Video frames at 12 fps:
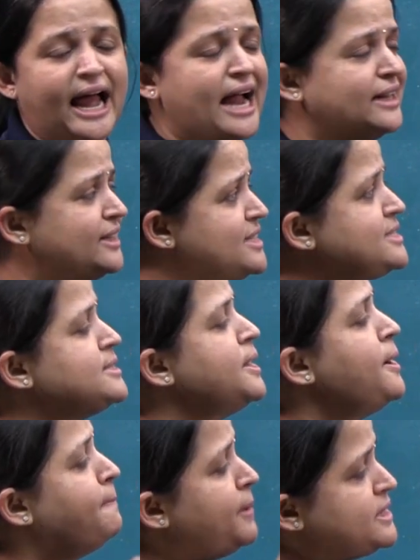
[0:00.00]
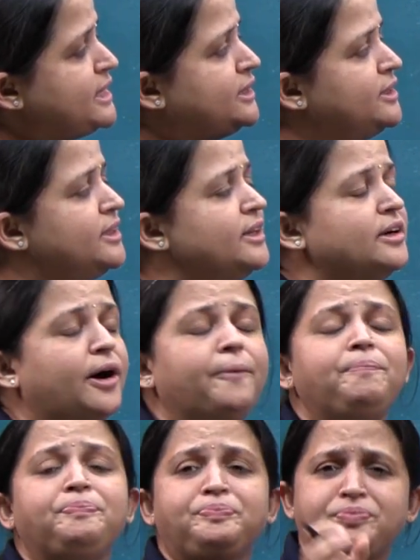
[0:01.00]
And this particular
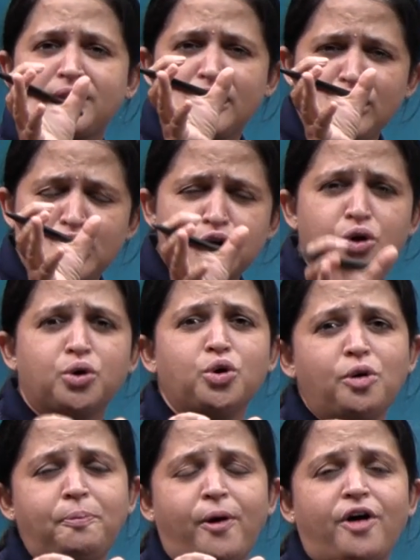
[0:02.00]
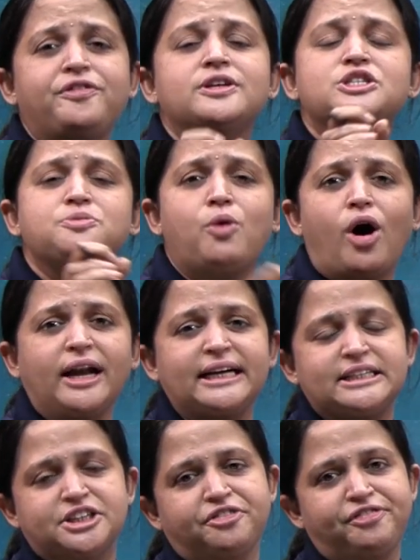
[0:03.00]
group of small
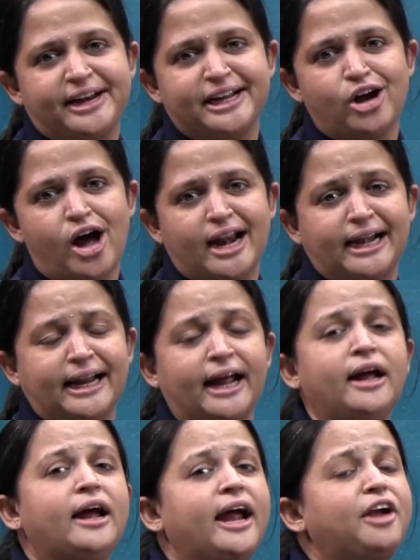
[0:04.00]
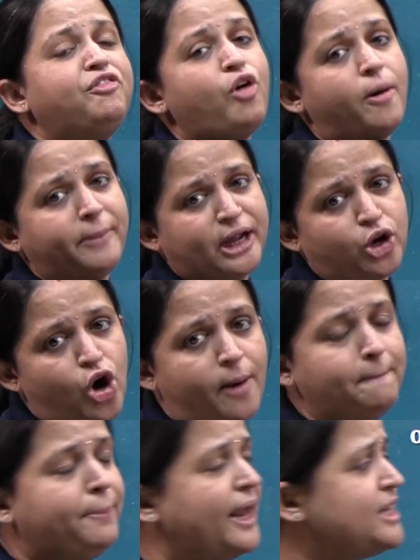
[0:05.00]
interfering RNA, it form a
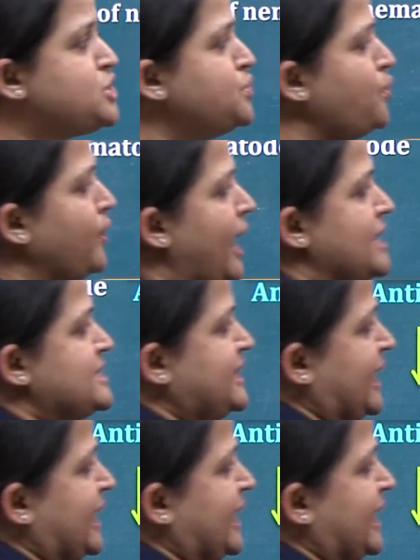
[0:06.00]
complex known as